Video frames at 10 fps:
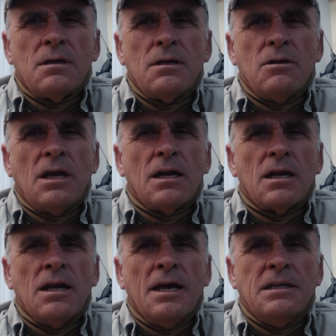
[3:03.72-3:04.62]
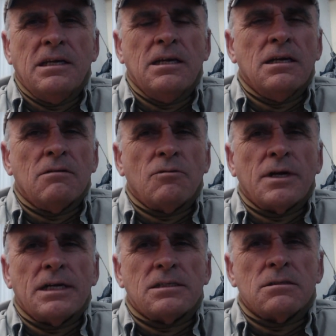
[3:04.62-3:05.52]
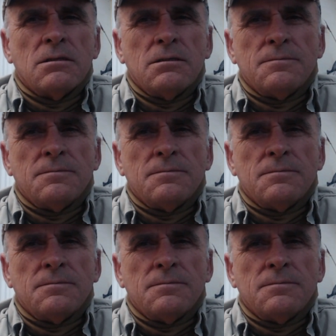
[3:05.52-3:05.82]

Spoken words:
You get an idea of what I saw.